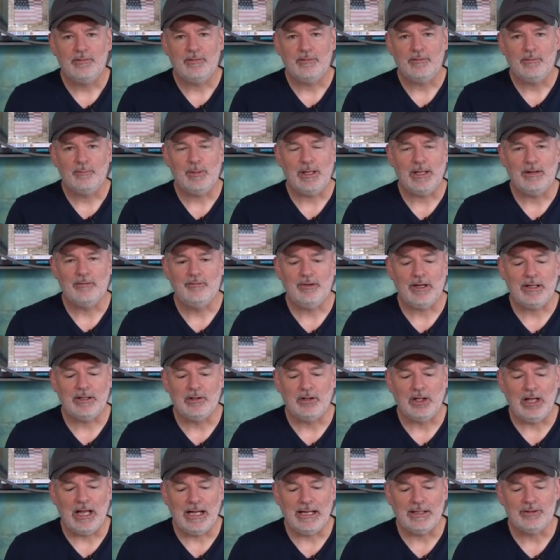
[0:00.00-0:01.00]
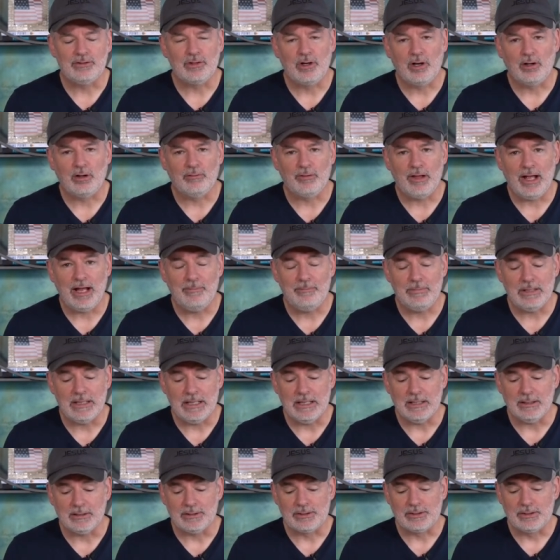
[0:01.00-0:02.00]
being fed to lions and all of that
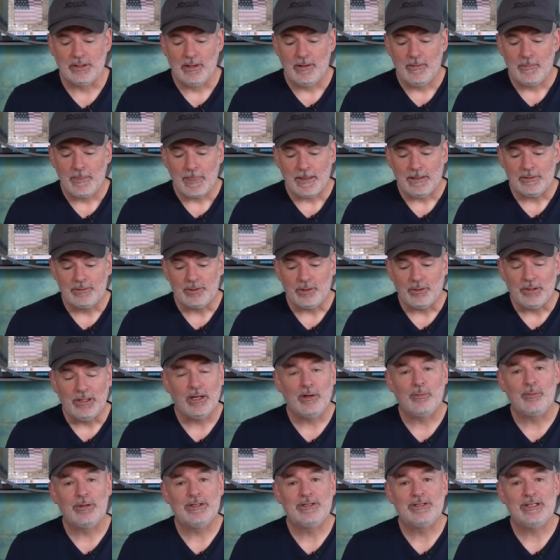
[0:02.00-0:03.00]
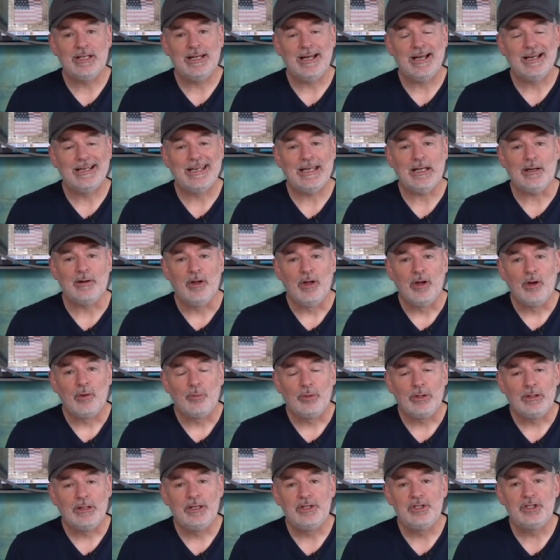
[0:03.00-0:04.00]
begins. And so here we see, again,
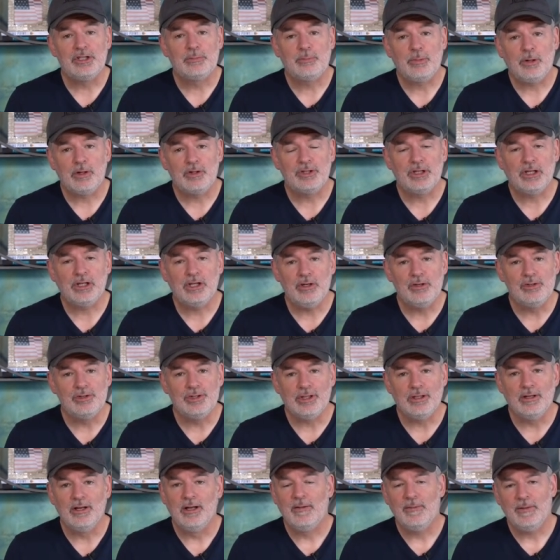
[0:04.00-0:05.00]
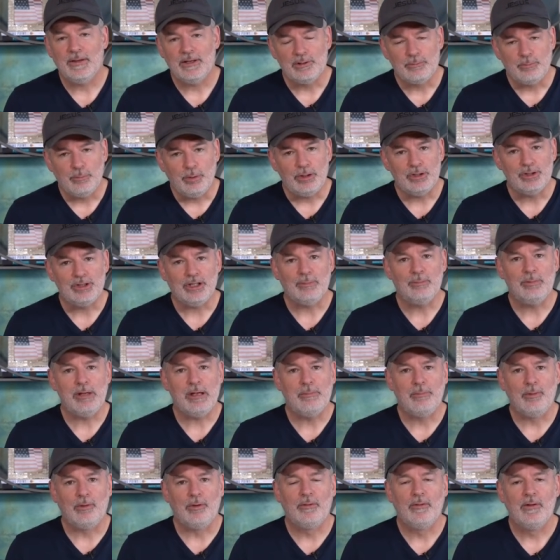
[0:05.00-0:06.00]
religious persecution is pushing
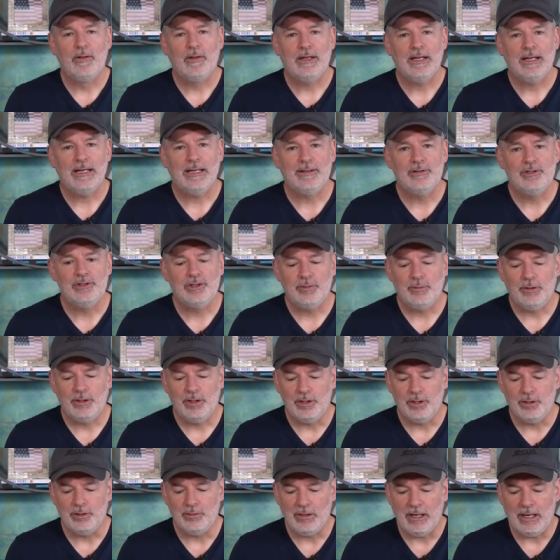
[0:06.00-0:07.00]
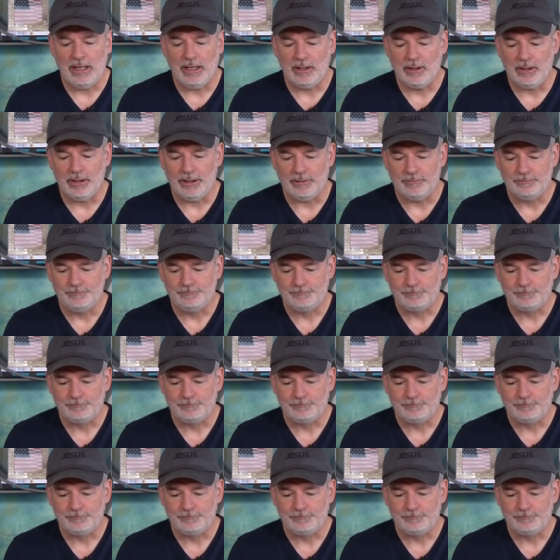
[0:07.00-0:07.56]
people into a new area.